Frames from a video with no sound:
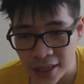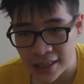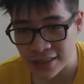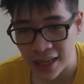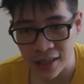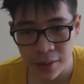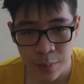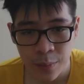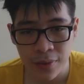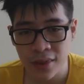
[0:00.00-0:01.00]
is that
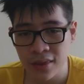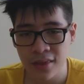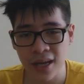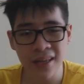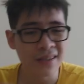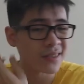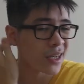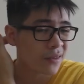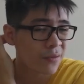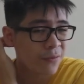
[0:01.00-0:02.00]
I think it's
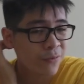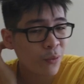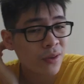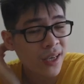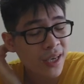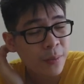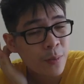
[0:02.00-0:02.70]
like fully